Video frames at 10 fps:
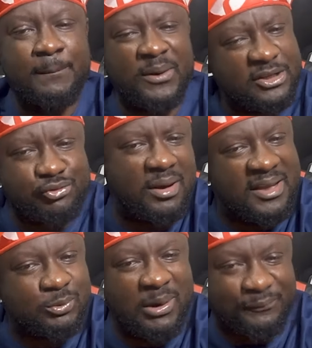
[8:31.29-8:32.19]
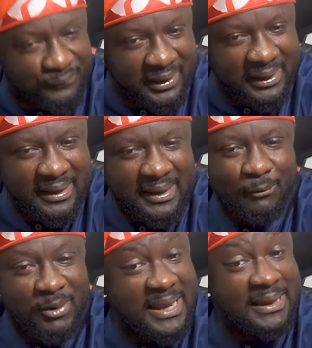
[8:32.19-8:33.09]
but the trolleys were free
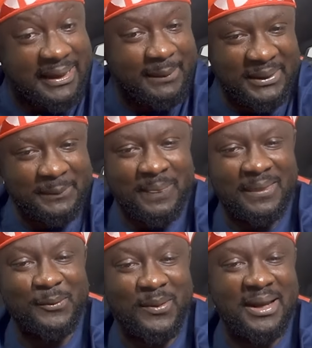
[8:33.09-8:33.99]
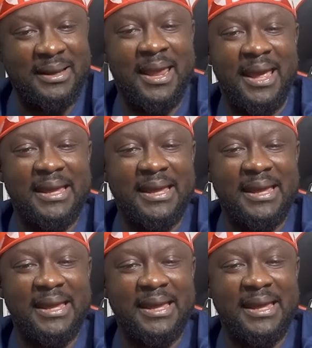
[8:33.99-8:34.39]
when I came in right?